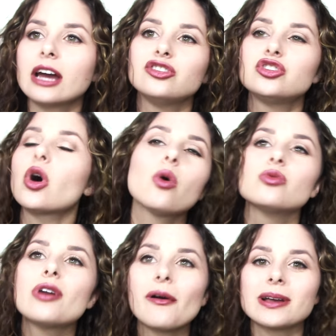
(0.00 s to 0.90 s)
I don't
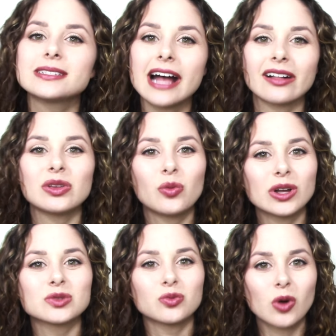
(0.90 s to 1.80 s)
know exactly
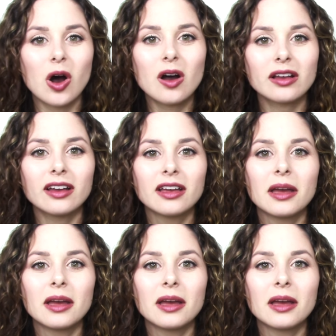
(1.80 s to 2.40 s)
what's wrong,